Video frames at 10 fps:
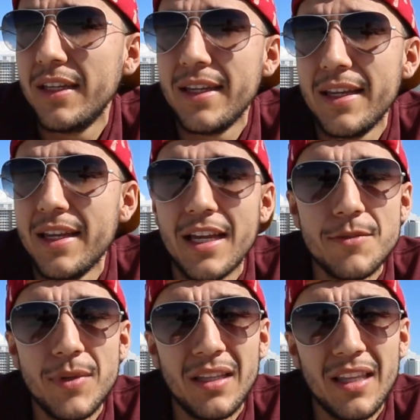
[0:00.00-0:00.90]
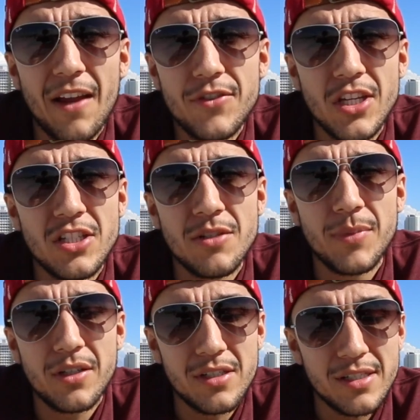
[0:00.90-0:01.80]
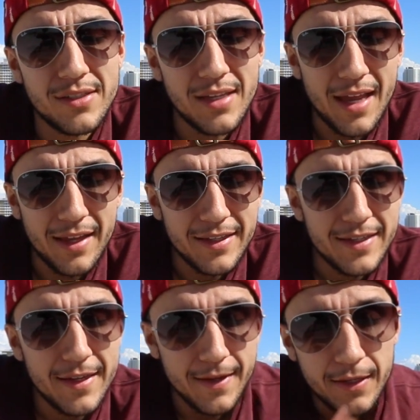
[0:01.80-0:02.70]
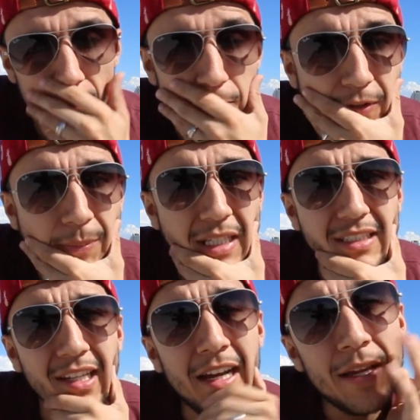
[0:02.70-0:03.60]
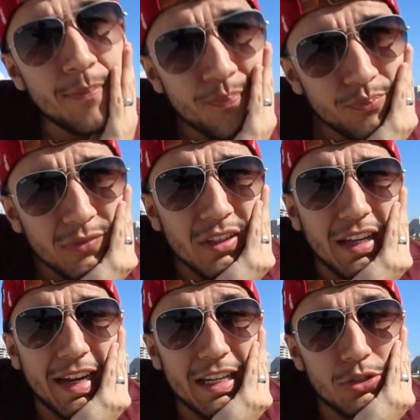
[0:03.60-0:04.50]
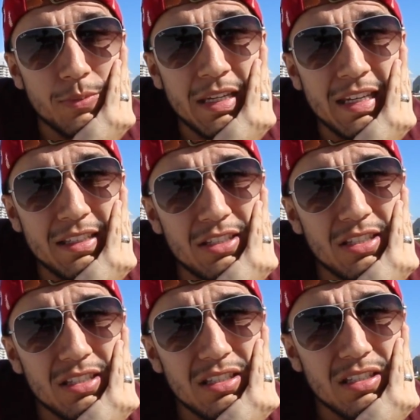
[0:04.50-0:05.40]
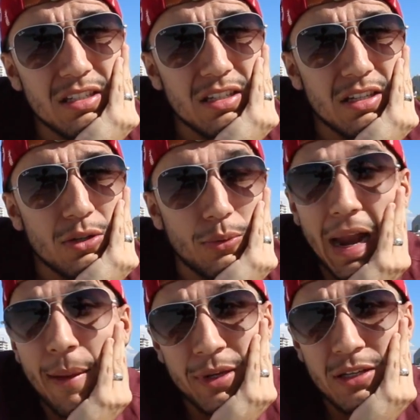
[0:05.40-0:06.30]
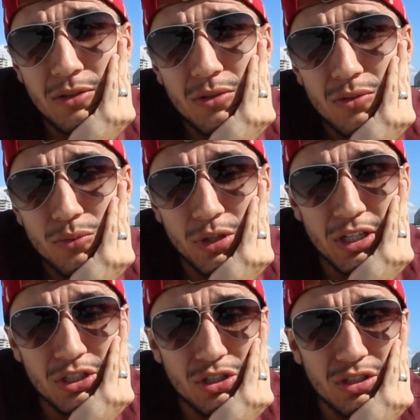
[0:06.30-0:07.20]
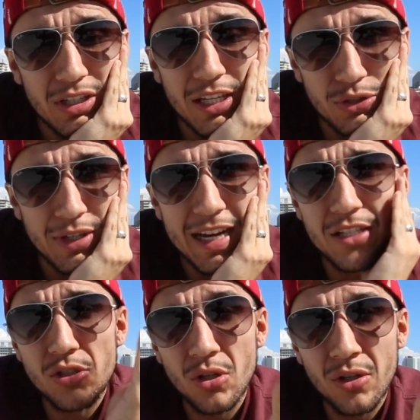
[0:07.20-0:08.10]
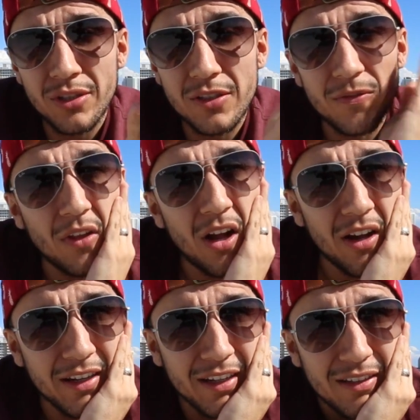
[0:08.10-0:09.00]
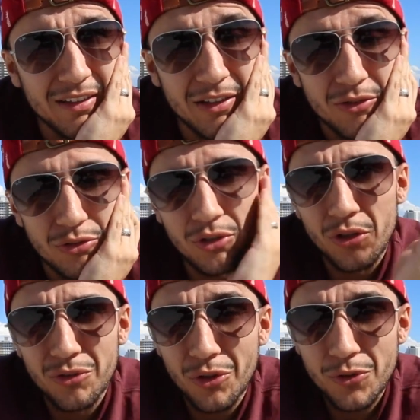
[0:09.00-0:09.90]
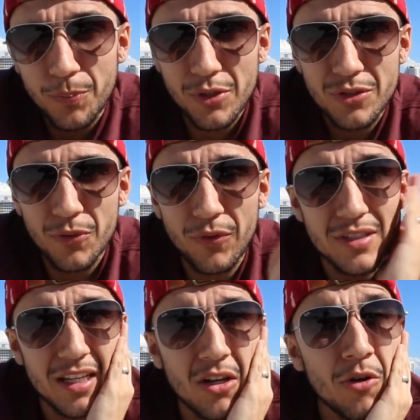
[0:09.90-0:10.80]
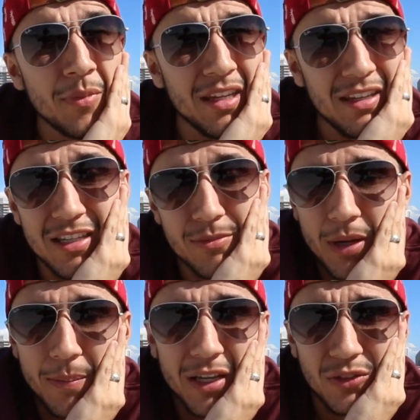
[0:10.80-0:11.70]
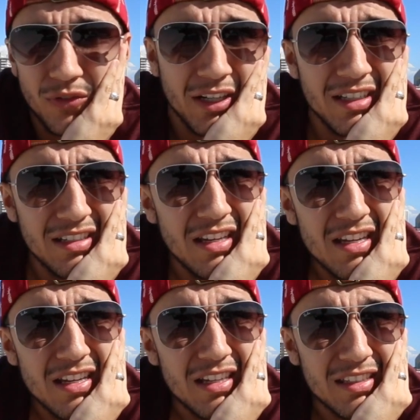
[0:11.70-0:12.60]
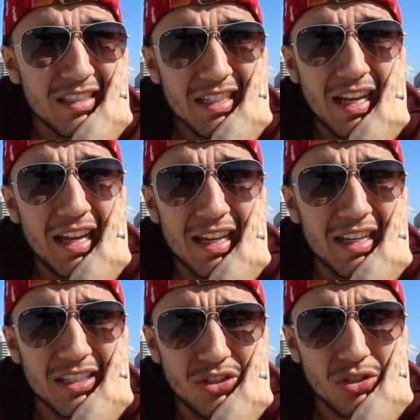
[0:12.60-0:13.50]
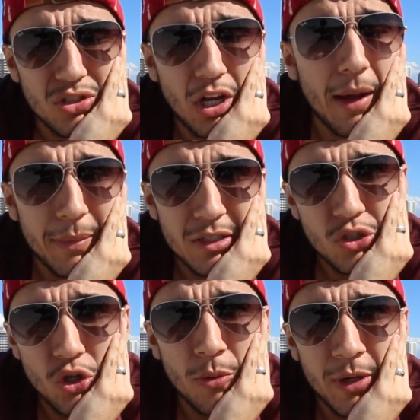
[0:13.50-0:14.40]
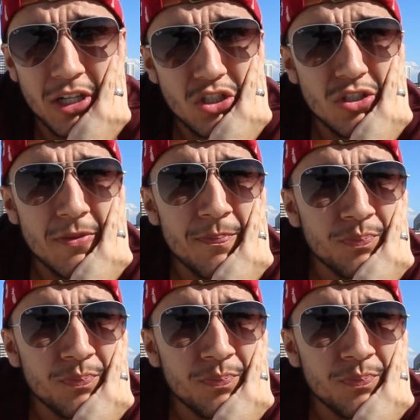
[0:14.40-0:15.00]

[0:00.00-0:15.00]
It has been life-changing because during my time, I got to meet Rami, which, as you guys know on this vlog, and you know, those personal friends that know me, he's my best friend. This guy has taught me so much.